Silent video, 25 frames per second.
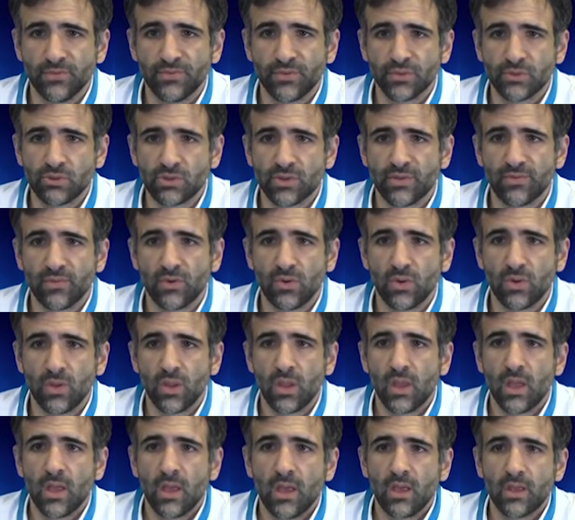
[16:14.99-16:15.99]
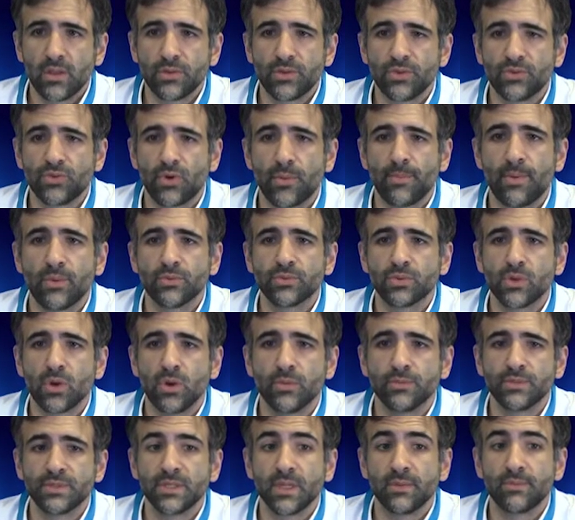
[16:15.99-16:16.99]
First of all, the dropout
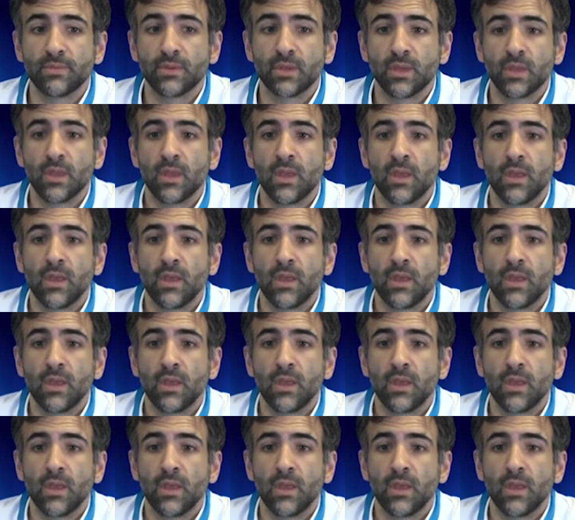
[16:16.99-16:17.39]
concept